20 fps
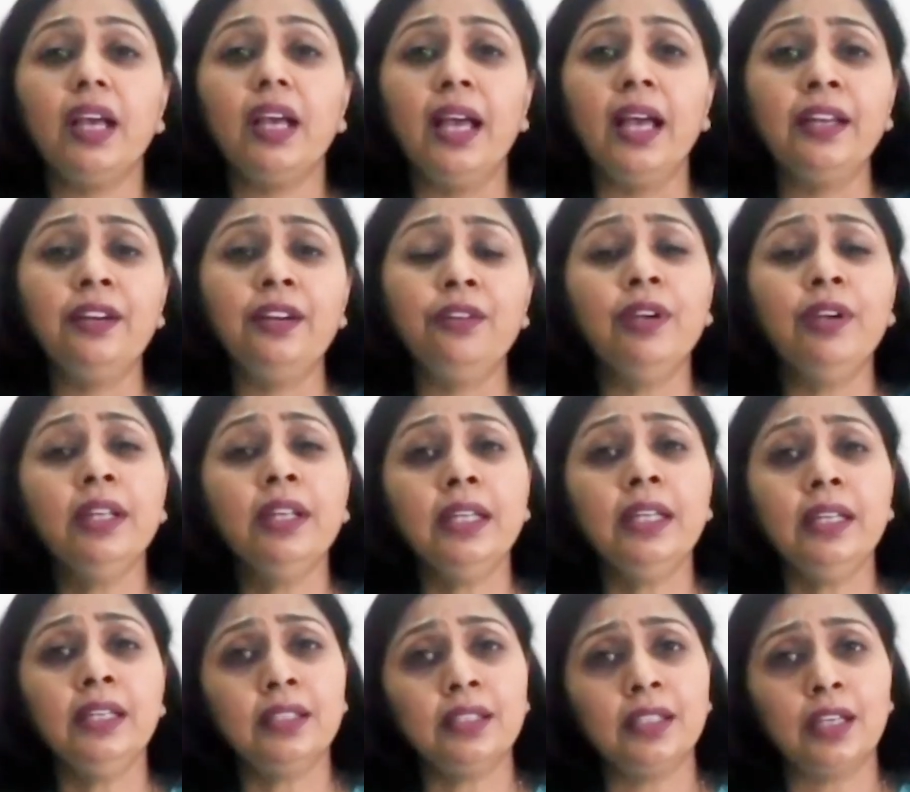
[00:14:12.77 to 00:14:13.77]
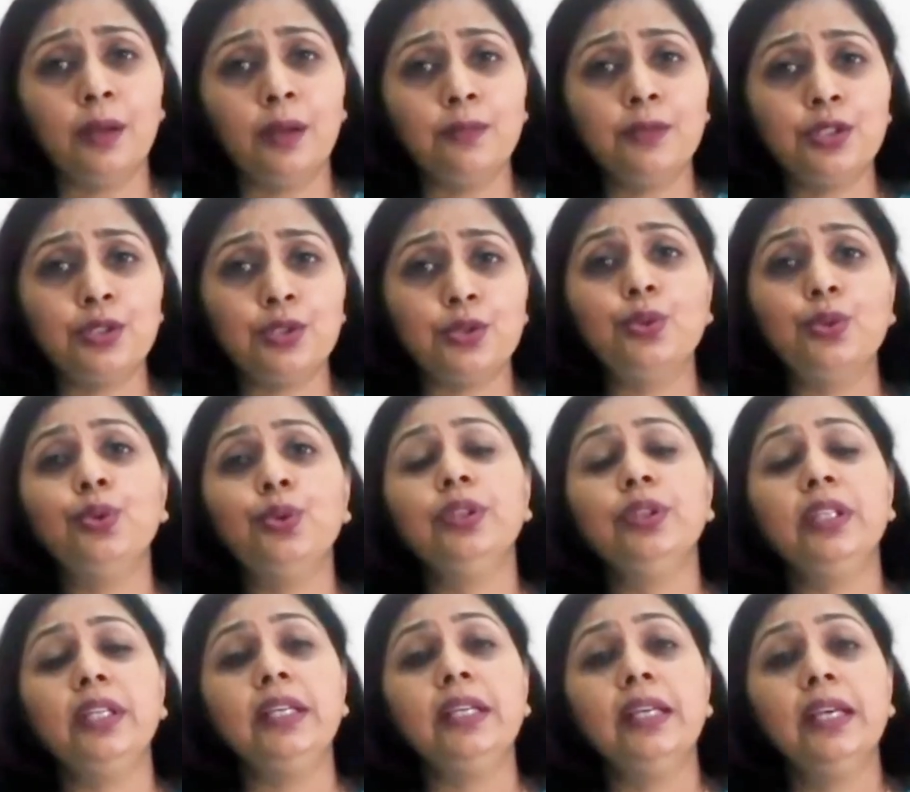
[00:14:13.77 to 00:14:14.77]
And when it comes to
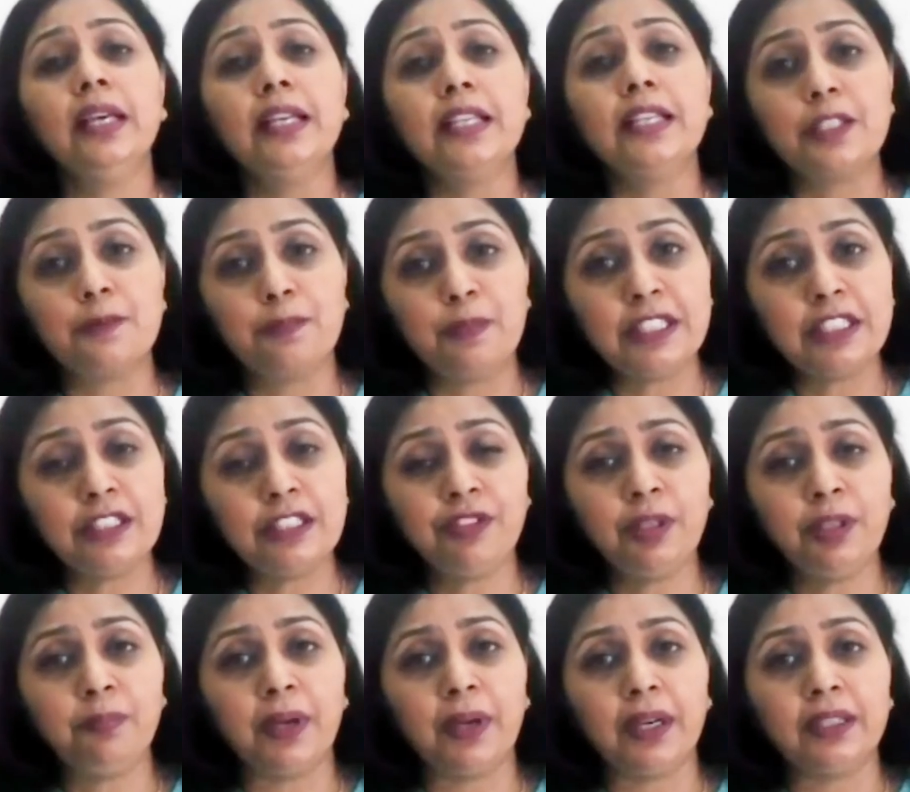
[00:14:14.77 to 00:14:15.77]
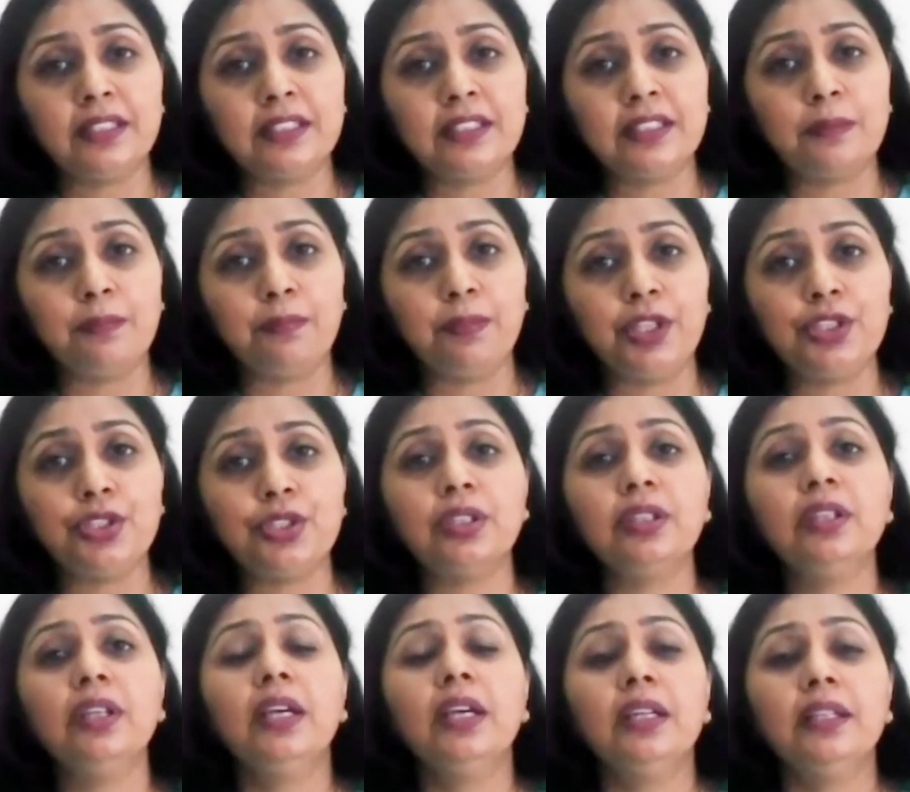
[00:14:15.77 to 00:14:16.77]
the specific
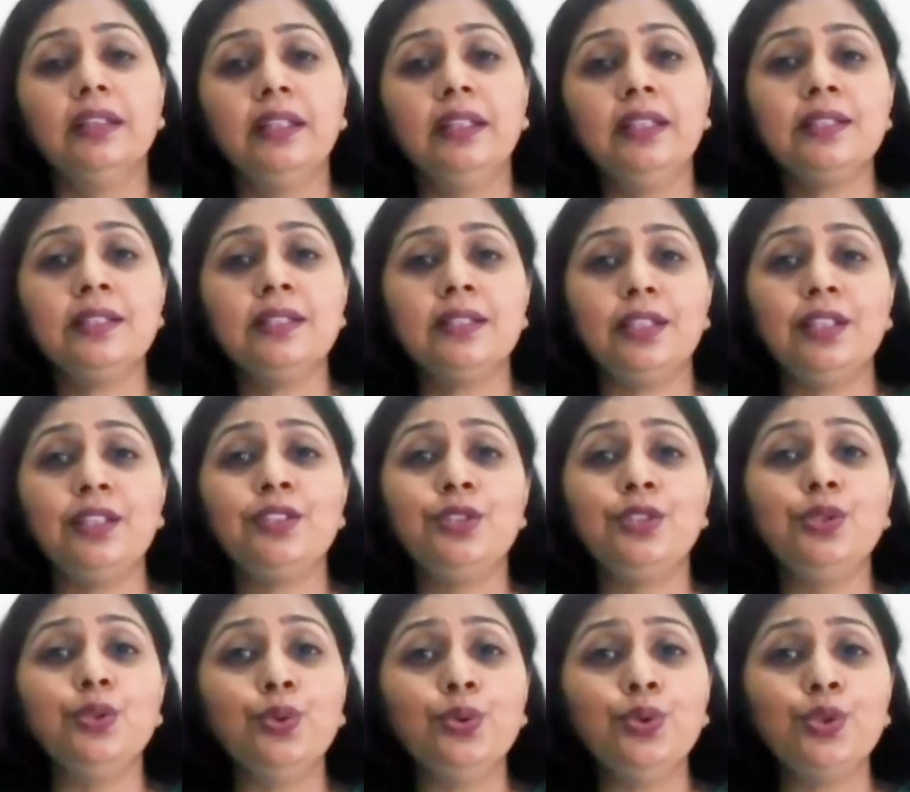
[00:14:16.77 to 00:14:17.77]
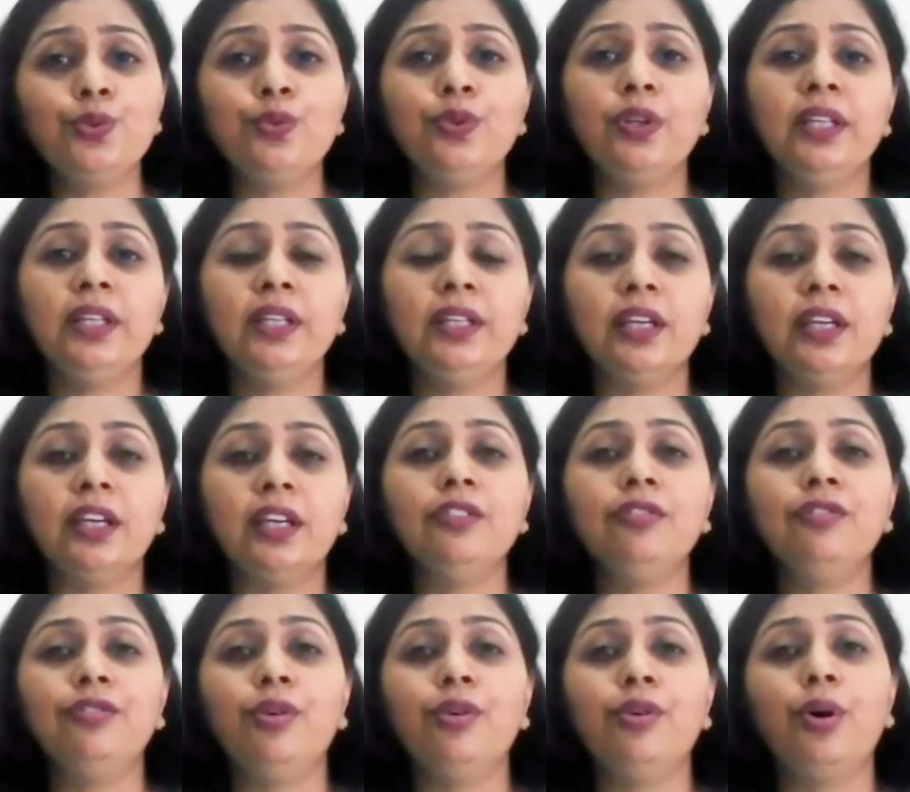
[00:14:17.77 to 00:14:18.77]
participation, this is usually
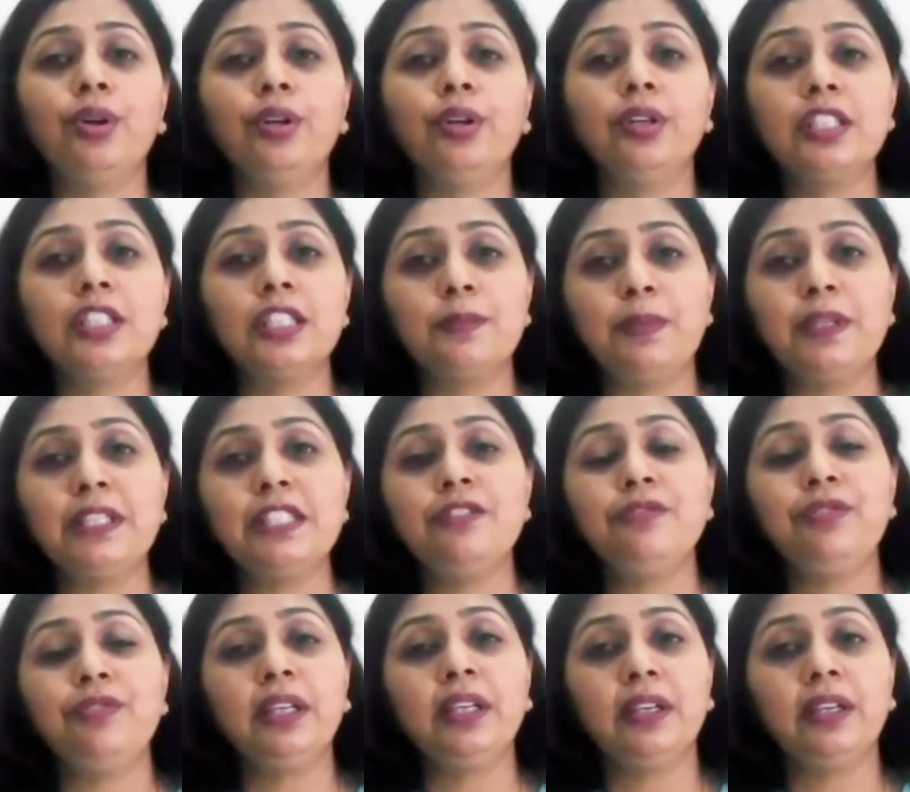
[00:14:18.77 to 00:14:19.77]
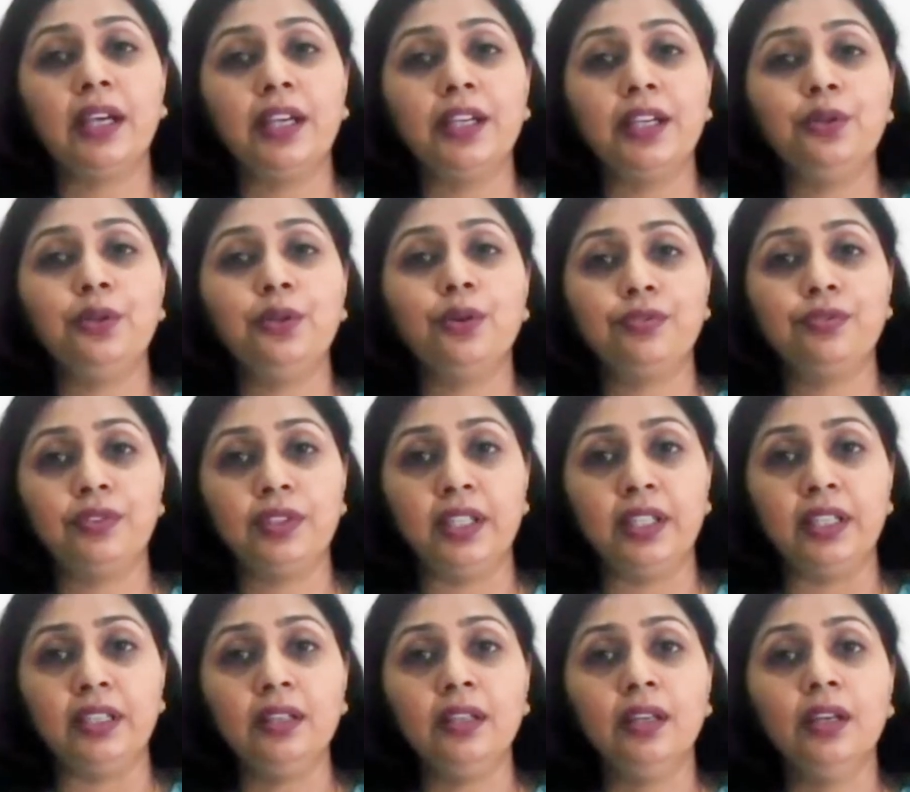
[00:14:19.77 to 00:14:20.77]
done for a specific kind of
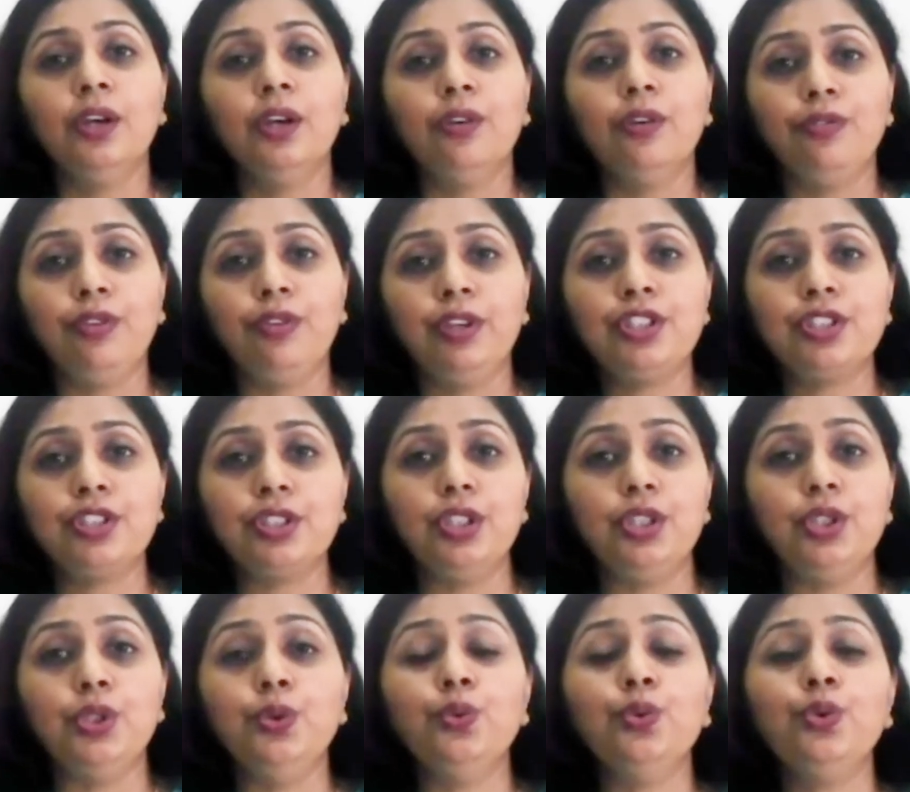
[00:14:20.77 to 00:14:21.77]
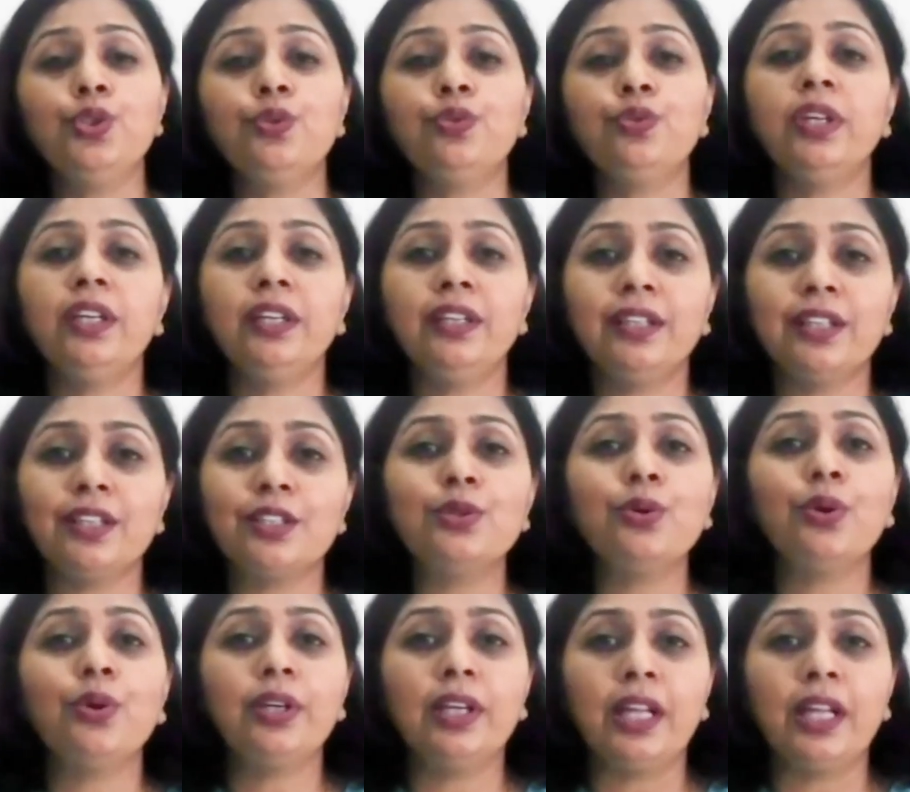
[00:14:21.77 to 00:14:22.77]
thing, which usually does
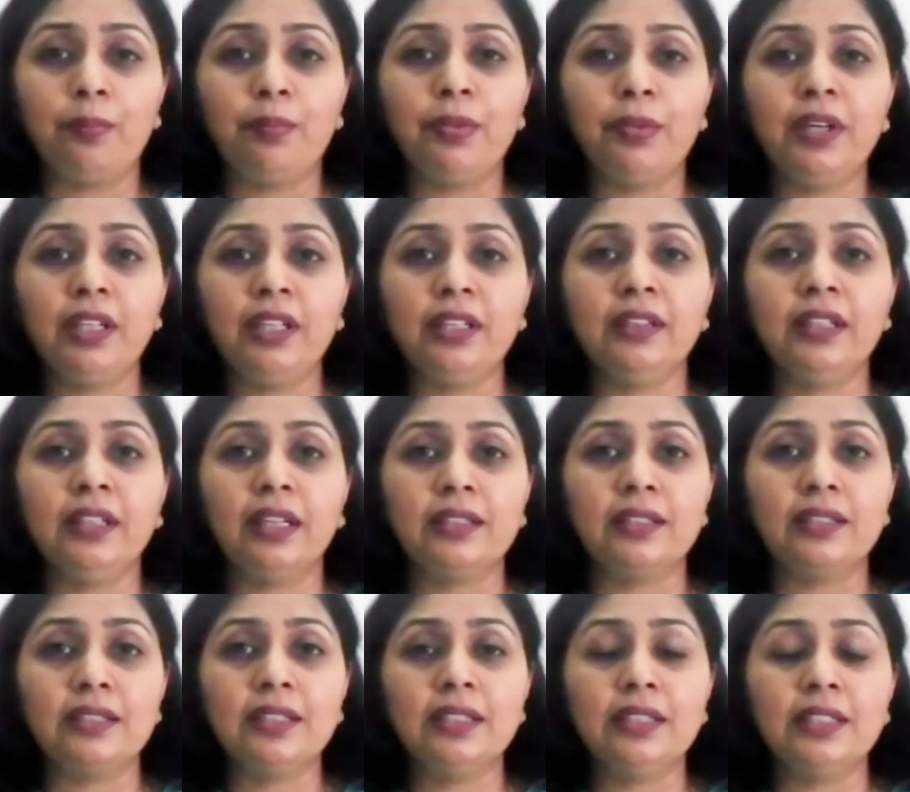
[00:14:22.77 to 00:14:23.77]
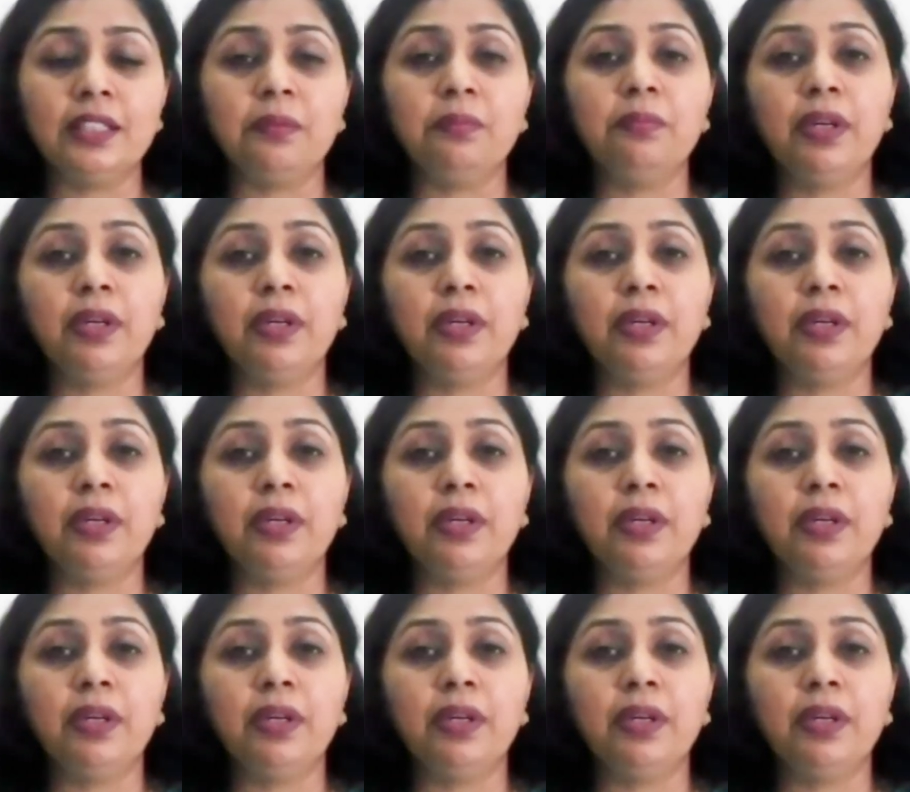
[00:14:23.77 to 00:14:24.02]
not happen in that city.